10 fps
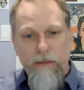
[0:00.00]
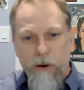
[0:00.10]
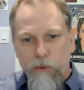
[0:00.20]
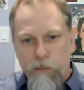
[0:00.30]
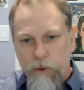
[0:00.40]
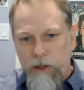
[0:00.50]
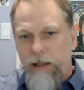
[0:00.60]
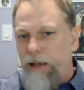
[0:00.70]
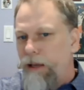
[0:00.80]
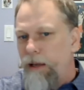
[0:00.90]
There
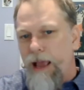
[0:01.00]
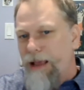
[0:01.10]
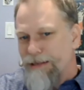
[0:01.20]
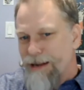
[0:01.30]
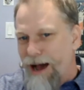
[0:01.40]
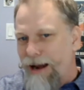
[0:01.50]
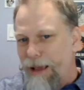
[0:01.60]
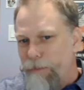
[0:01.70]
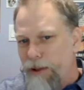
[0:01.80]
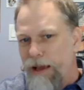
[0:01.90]
really is not
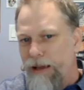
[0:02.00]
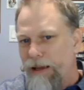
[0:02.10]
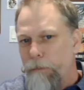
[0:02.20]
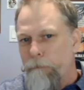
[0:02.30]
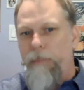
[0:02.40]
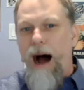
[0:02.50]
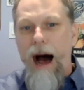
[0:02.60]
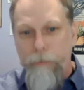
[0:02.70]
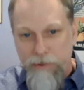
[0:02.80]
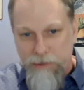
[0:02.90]
a big
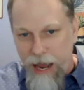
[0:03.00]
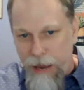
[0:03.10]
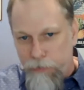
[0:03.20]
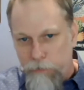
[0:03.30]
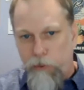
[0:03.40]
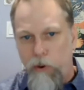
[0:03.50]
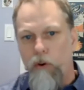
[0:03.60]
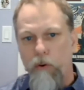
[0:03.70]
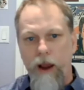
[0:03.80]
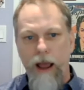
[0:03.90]
BOP type
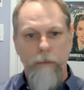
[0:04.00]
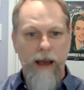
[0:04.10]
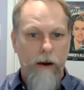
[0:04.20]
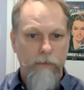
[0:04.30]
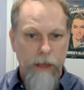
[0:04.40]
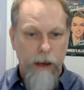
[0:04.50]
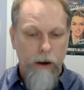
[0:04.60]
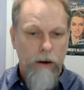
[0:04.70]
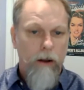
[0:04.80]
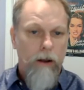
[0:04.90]
program out
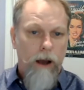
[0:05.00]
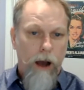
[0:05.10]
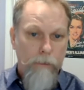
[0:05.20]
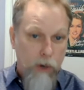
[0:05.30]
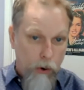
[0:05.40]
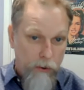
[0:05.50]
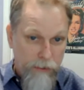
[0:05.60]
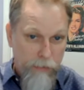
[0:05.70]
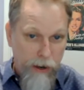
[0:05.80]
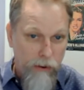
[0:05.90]
there.
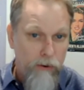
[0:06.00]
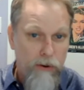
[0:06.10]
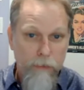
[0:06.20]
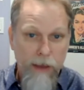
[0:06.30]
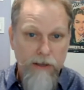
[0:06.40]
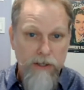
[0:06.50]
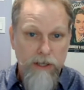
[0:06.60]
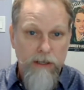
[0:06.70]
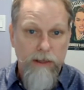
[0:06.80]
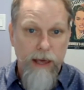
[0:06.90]
Golden Bear, who you
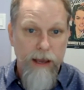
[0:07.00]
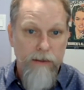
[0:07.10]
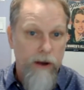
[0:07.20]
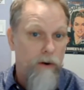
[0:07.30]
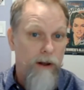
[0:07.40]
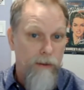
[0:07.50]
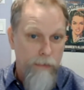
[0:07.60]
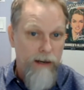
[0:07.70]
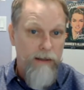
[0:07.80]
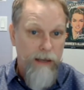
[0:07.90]
mentioned, they're an
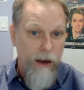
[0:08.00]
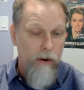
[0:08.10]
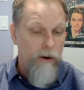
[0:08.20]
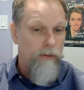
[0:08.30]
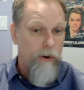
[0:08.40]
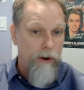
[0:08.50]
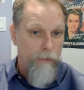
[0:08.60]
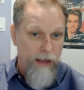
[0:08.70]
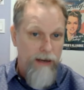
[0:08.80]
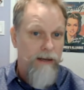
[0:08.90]
admitted carrier. They're
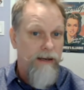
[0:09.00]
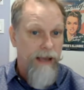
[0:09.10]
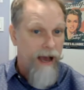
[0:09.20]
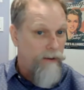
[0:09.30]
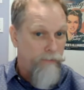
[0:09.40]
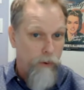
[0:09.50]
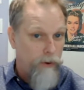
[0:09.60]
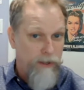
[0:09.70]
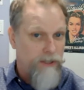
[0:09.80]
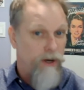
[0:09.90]
admitted in
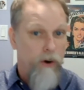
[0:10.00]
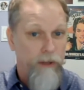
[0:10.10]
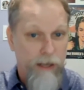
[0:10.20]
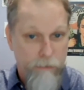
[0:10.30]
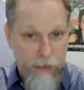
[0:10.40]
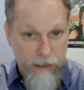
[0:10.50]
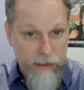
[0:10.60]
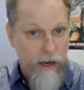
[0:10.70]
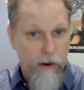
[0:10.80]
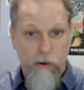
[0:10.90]
California. It's the only
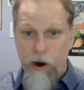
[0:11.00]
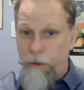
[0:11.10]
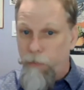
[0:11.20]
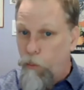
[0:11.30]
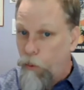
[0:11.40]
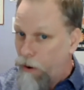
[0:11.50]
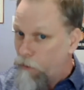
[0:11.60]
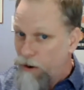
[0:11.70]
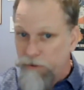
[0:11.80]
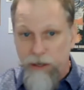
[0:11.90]
admitted carrier I'm aware
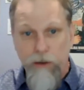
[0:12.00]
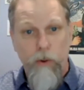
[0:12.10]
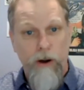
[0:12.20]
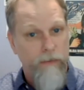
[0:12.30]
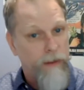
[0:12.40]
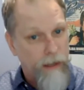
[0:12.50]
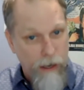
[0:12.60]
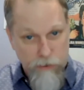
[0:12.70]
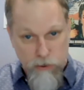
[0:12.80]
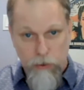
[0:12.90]
of anywhere in the
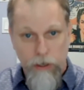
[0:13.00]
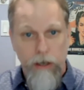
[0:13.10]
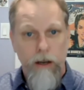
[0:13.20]
country.